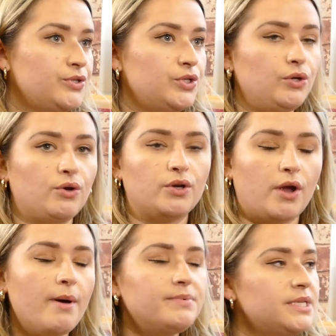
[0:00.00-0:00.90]
so you could
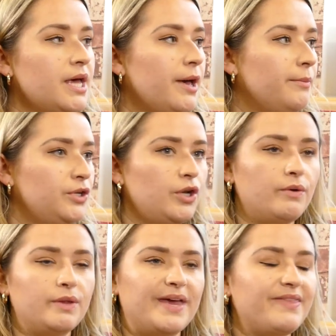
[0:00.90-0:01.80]
go up to them, and you know
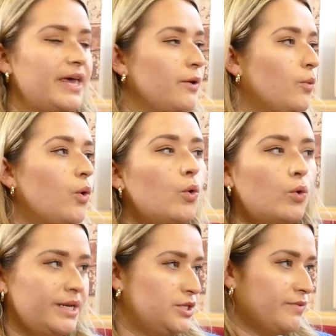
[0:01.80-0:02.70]
they were
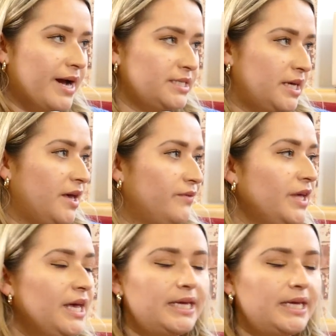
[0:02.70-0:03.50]
all interactive.